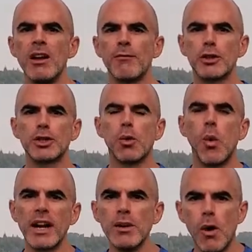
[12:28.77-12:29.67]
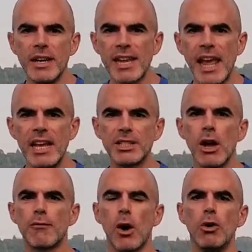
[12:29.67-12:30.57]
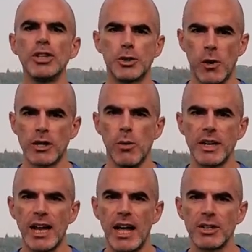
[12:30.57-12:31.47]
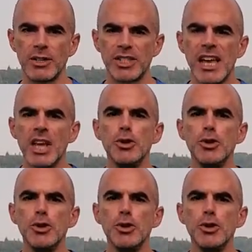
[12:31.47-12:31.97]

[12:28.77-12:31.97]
for 21 days for only $21.